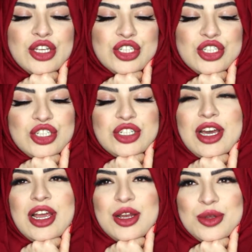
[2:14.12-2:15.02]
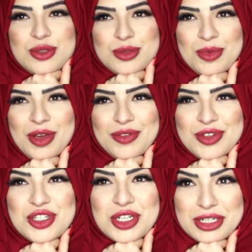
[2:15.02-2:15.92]
Should I lose my
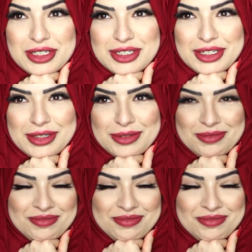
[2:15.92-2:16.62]
virginity?